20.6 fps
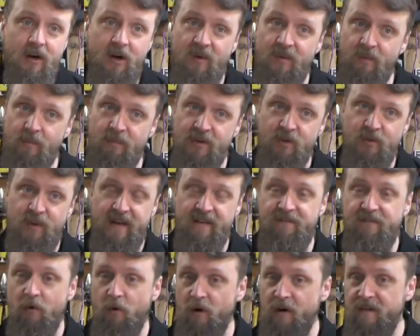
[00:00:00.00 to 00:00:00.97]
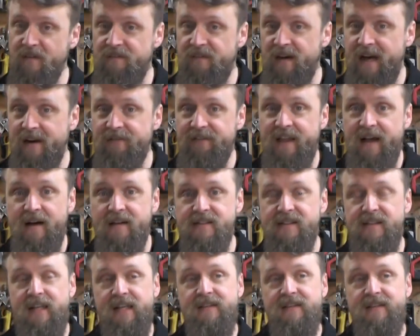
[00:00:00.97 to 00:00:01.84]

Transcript: are between 4,000 and 5,000.